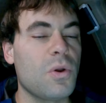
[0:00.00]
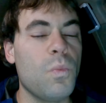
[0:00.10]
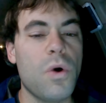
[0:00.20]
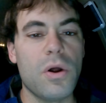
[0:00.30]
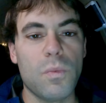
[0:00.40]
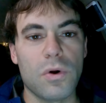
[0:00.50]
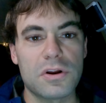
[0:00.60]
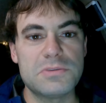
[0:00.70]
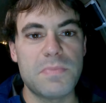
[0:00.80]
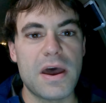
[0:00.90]
what
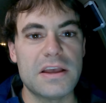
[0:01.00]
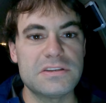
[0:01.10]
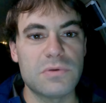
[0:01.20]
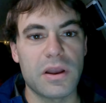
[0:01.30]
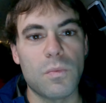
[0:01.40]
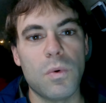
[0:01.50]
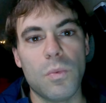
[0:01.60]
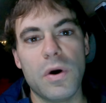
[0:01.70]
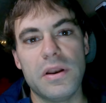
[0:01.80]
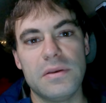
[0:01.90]
works best, like
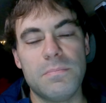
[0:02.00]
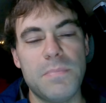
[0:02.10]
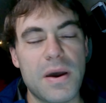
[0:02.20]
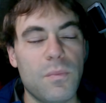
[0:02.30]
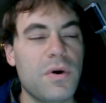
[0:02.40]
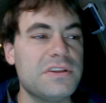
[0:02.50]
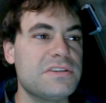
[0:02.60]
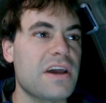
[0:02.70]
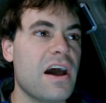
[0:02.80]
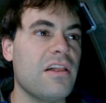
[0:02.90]
what what
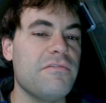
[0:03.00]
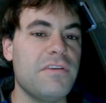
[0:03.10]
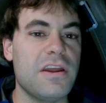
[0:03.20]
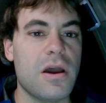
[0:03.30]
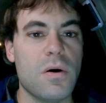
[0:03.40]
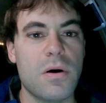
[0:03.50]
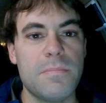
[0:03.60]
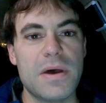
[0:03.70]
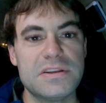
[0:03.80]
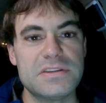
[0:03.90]
style of video
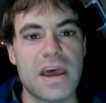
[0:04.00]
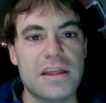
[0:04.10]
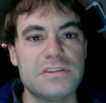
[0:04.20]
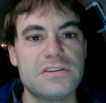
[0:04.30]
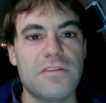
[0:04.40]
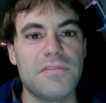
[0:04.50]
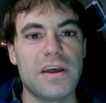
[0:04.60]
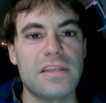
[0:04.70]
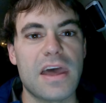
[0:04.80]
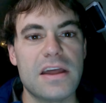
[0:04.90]
I'm best at and stuff
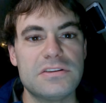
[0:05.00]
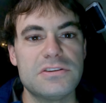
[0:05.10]
like that.